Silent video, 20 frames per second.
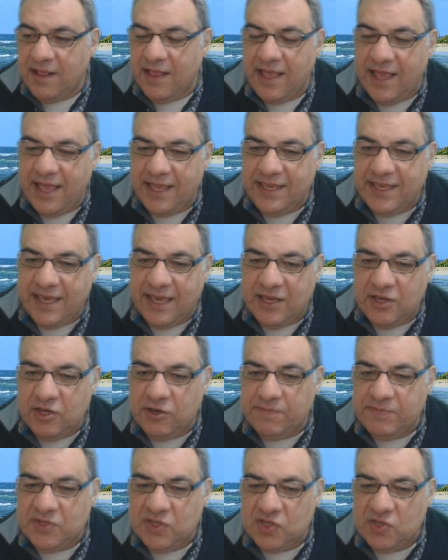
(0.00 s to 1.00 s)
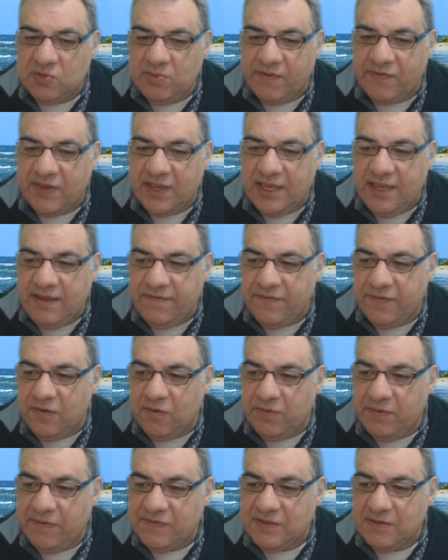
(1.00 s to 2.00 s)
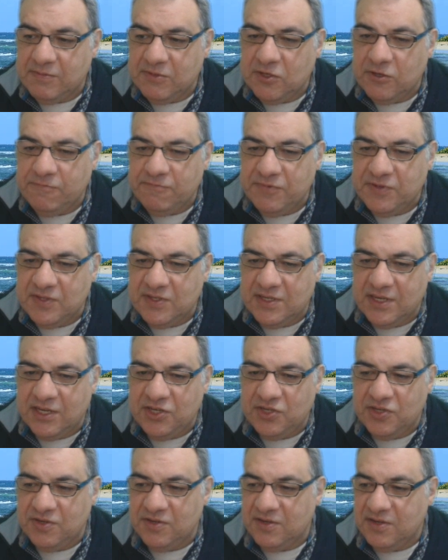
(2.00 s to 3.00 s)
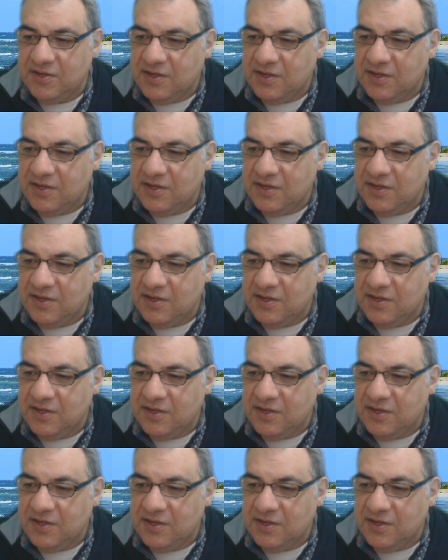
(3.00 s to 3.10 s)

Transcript: and get a good position with e4 with some compensation.